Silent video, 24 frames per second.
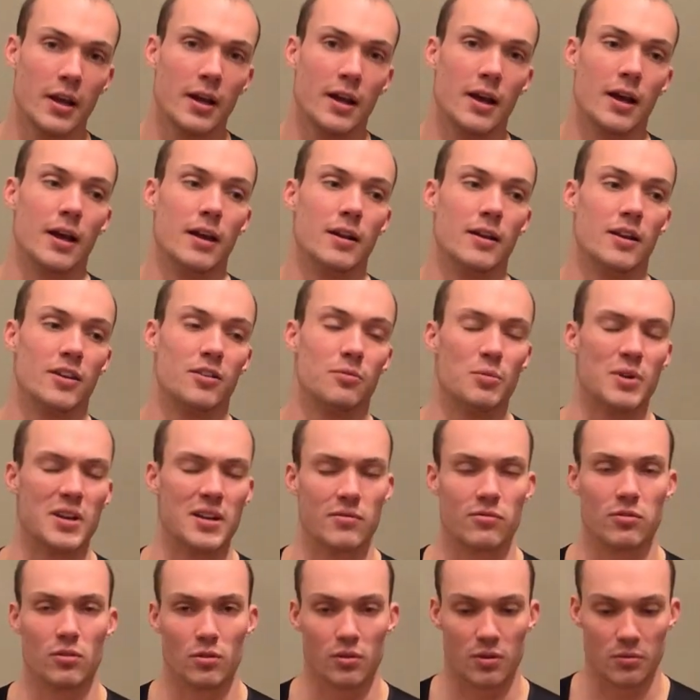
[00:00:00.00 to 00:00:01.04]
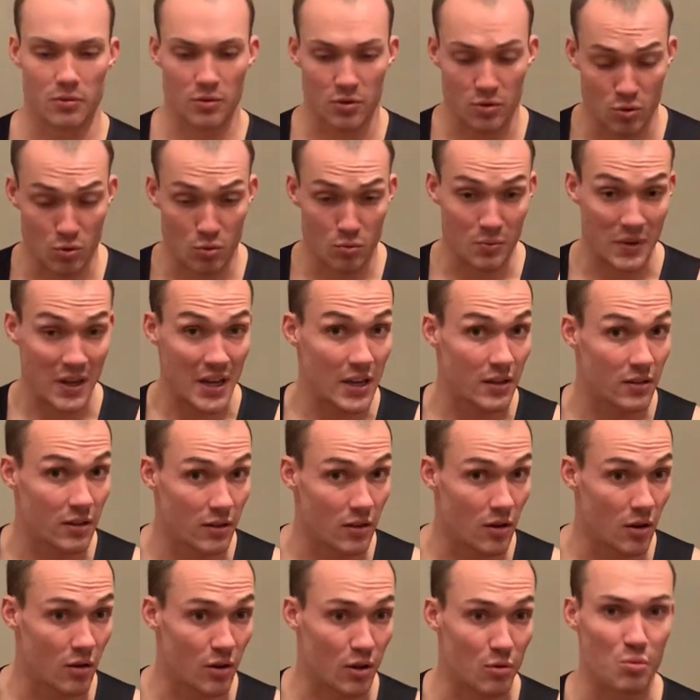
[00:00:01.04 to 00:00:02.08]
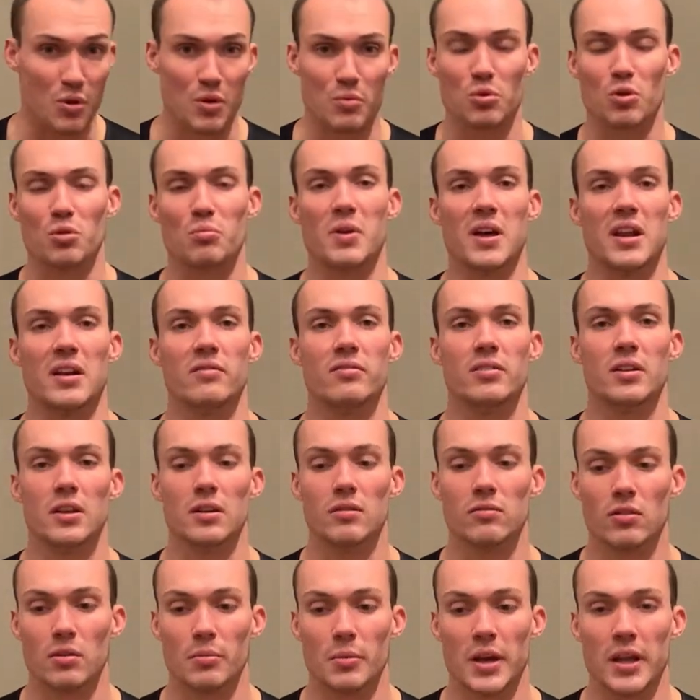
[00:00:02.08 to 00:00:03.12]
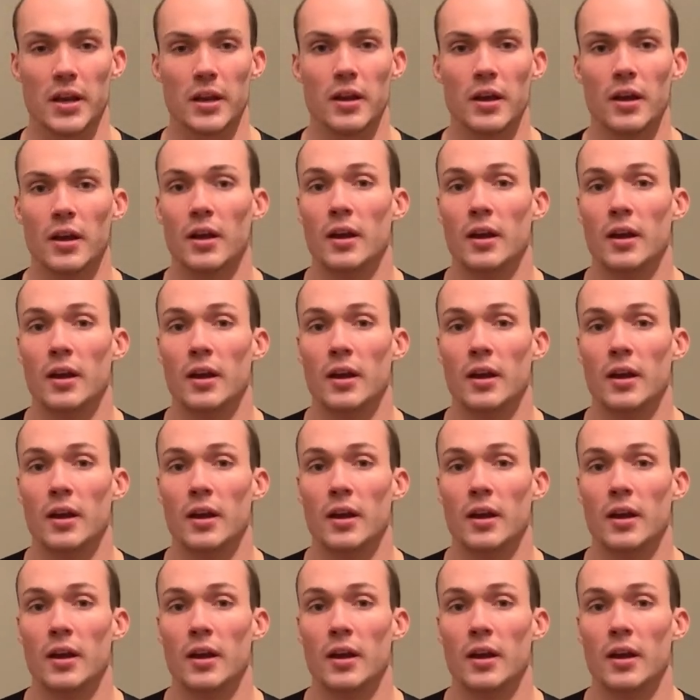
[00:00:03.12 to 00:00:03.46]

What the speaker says: and it's meaningful to me to know that people are benefiting from it.